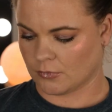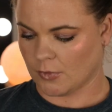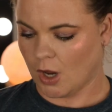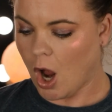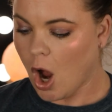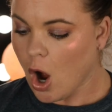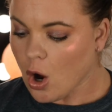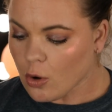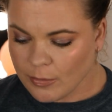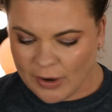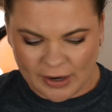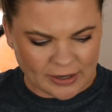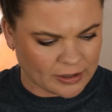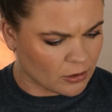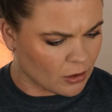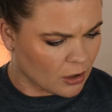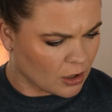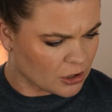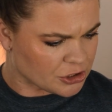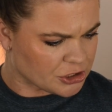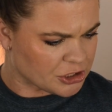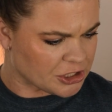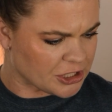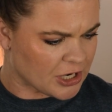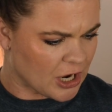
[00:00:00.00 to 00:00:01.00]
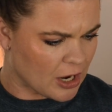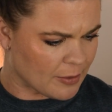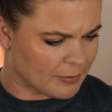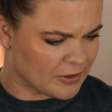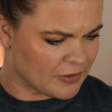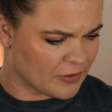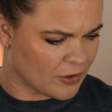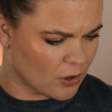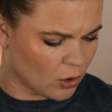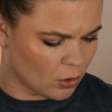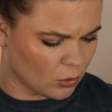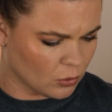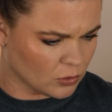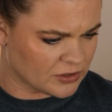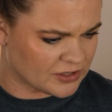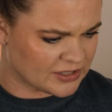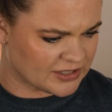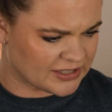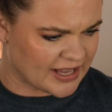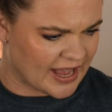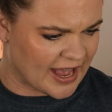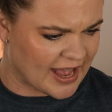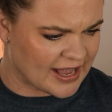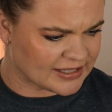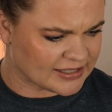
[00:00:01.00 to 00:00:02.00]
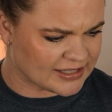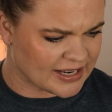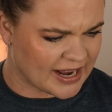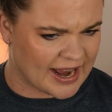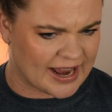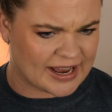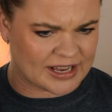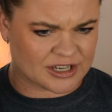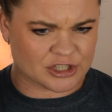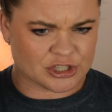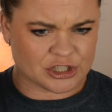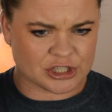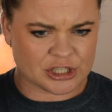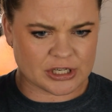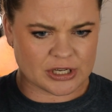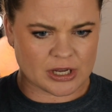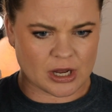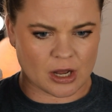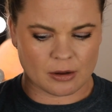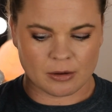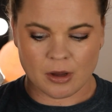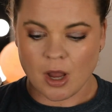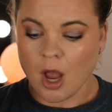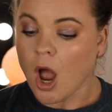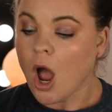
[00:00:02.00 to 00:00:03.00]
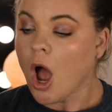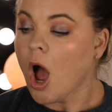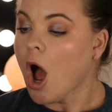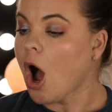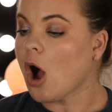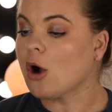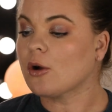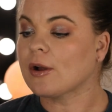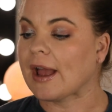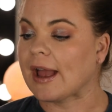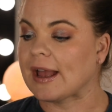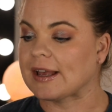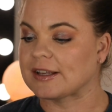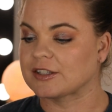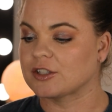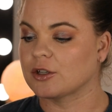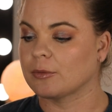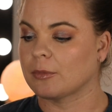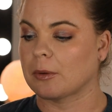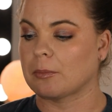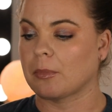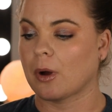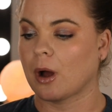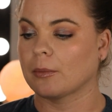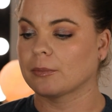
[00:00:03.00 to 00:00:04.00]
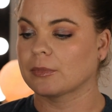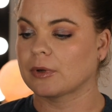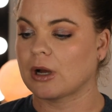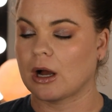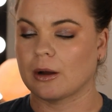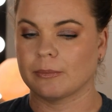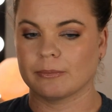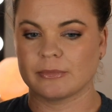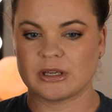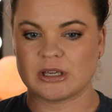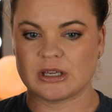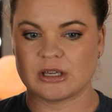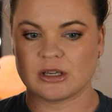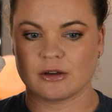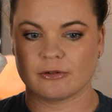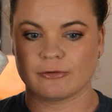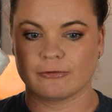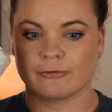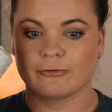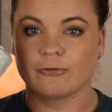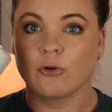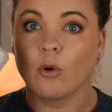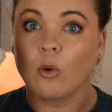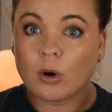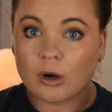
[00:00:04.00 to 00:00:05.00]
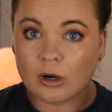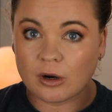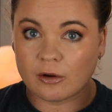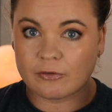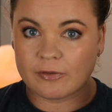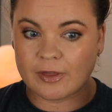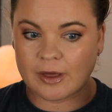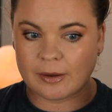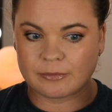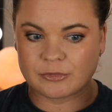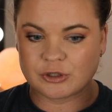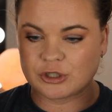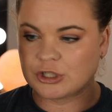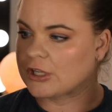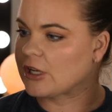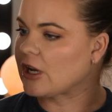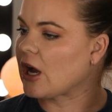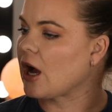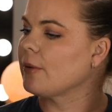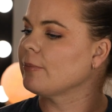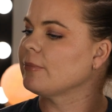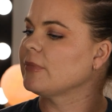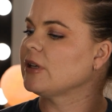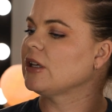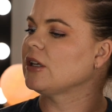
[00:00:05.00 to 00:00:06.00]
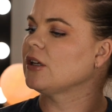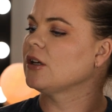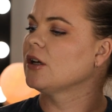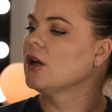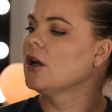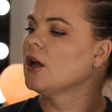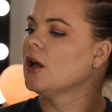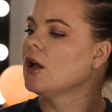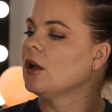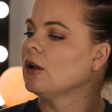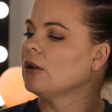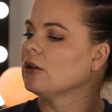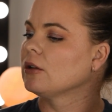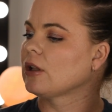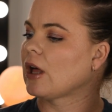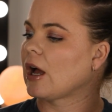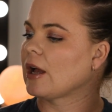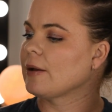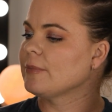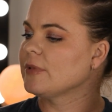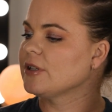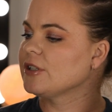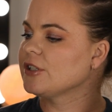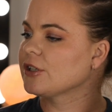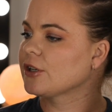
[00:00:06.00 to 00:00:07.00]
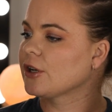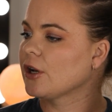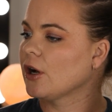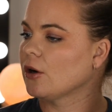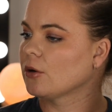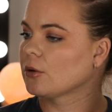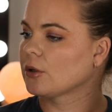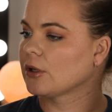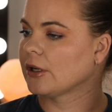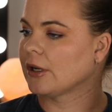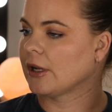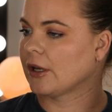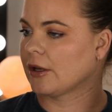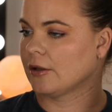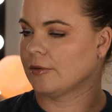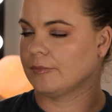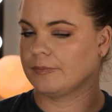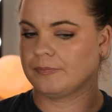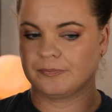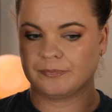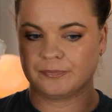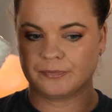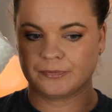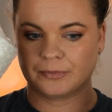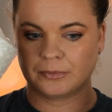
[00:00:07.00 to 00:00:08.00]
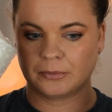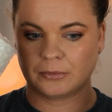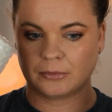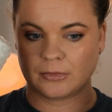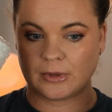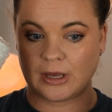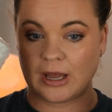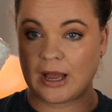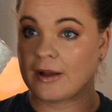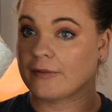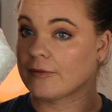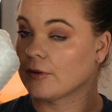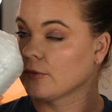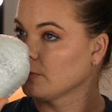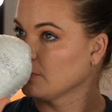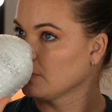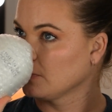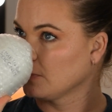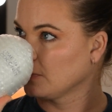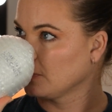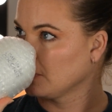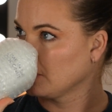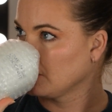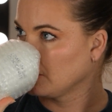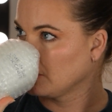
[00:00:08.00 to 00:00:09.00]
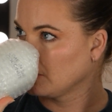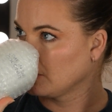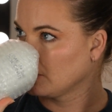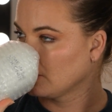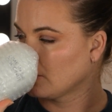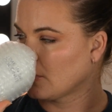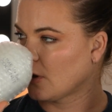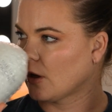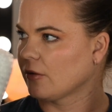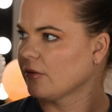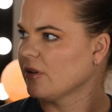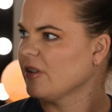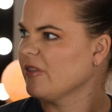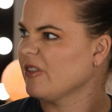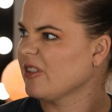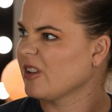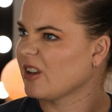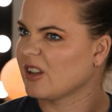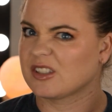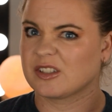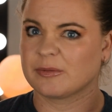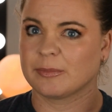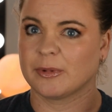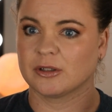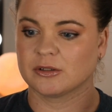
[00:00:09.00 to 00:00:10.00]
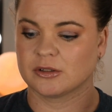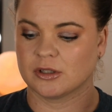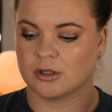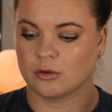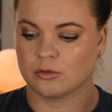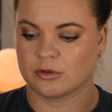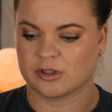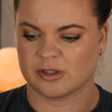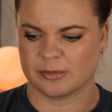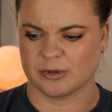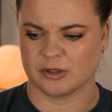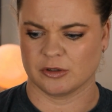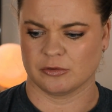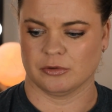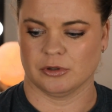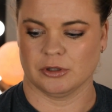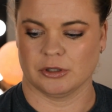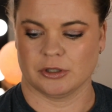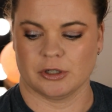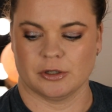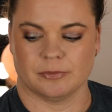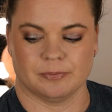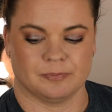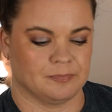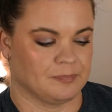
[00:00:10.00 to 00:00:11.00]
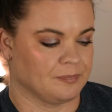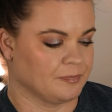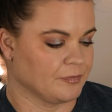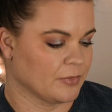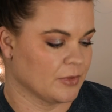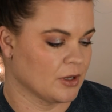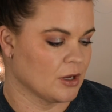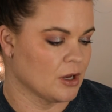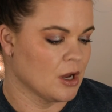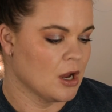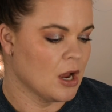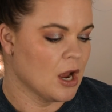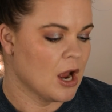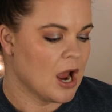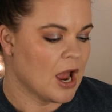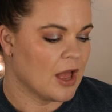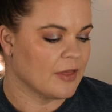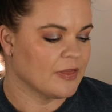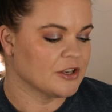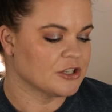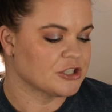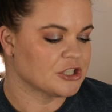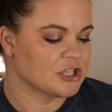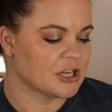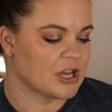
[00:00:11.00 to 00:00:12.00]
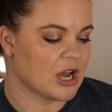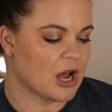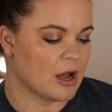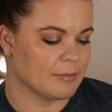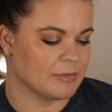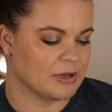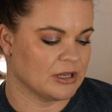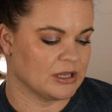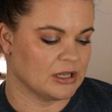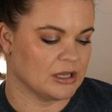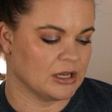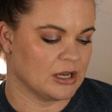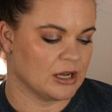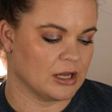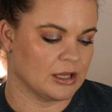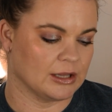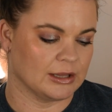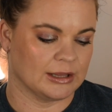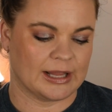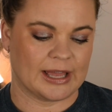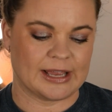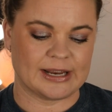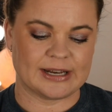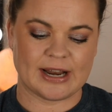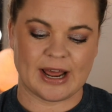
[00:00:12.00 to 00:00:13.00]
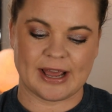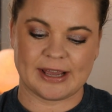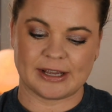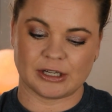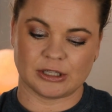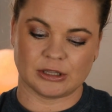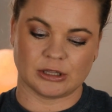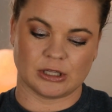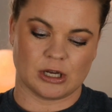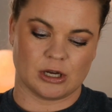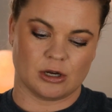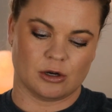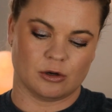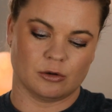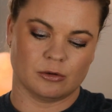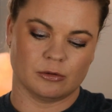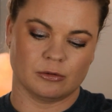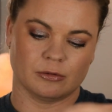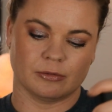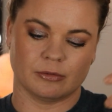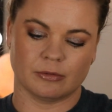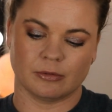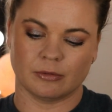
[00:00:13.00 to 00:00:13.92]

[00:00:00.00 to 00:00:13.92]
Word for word: Oh my gosh, she got me the whole set, and she got, okay, so my mom got me 4 of them. She got me lime into coconut. I don't even think I smelled it. Oh, it smells really good. And then she got me late night glow,